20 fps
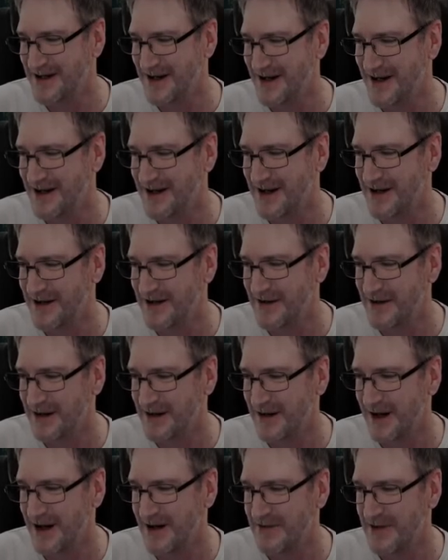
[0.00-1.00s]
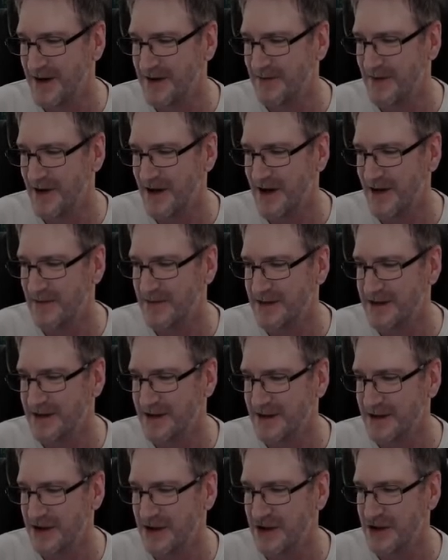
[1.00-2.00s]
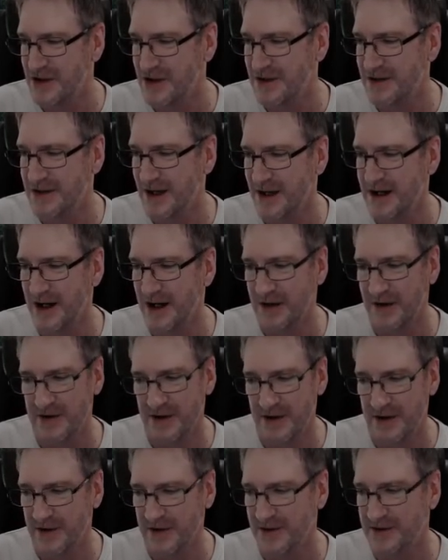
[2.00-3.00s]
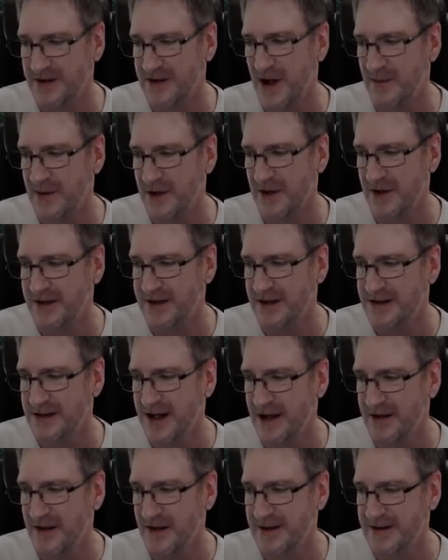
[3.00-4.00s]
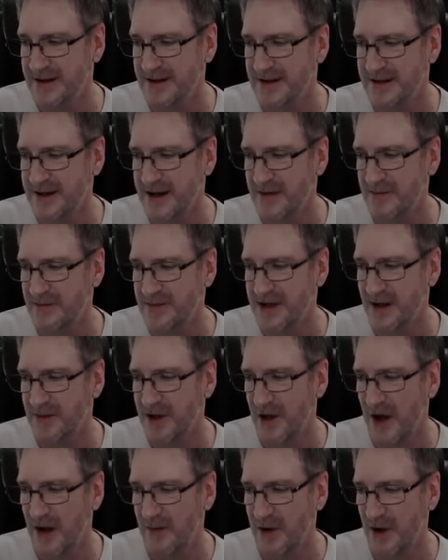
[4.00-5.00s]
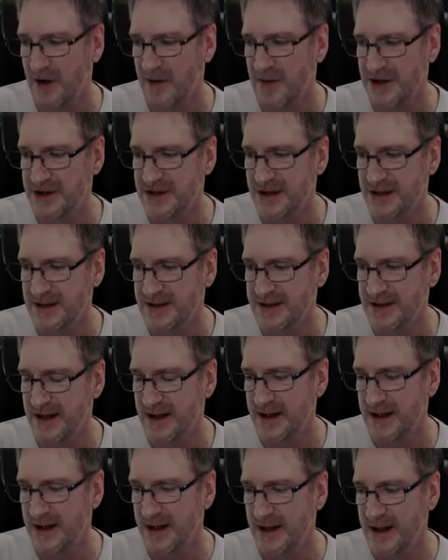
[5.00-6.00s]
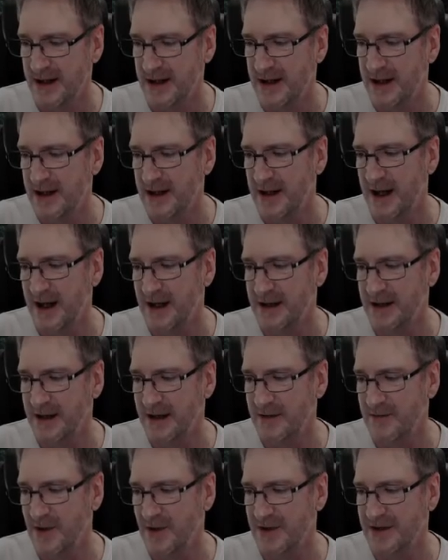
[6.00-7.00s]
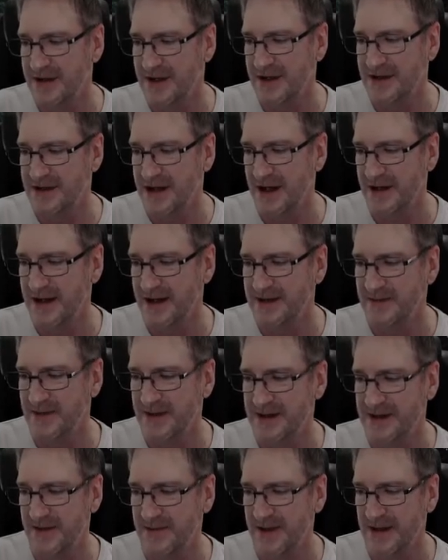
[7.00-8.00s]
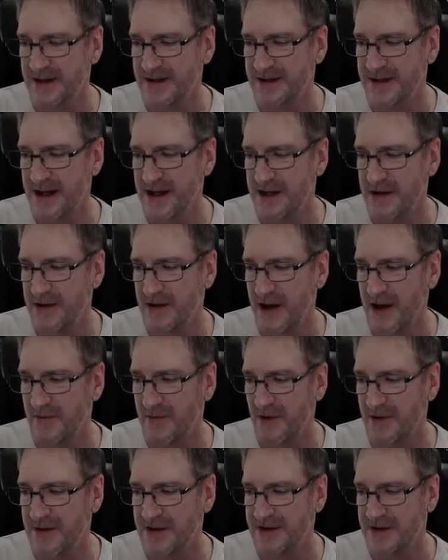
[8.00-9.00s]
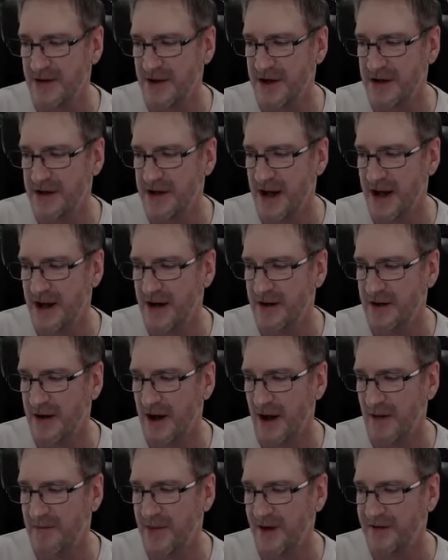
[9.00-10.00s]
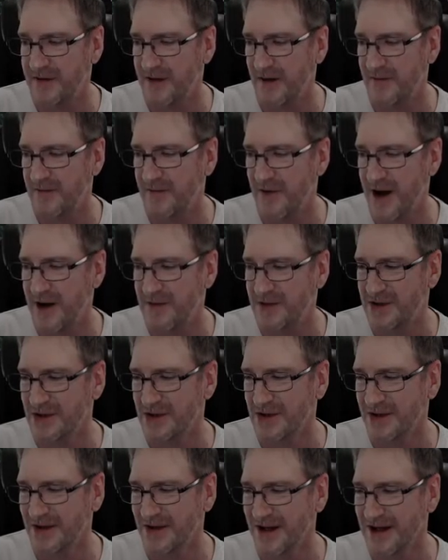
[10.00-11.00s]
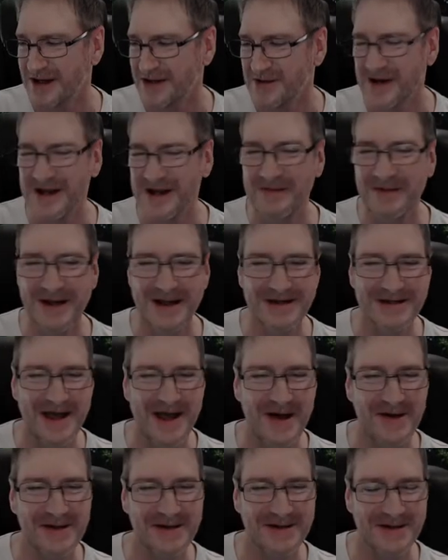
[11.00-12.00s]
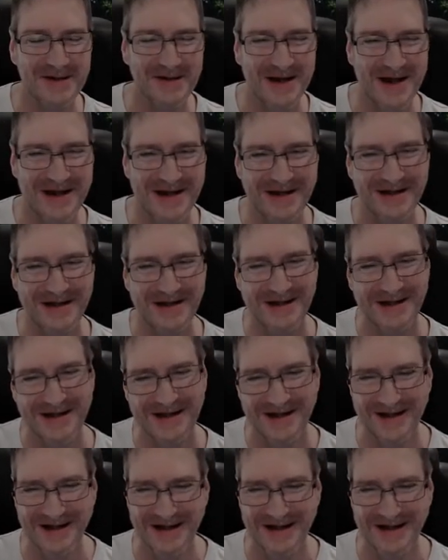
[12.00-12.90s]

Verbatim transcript: says, uh, yeah, there are cloud render farms you can use, like Yellow Dog. Sniper Girl says, yeah, those are the some, some of the high poly meshes. And Legmog says, yeah, that specific scene you have on the screen now, I bet that frame took like twenty plus hours to render.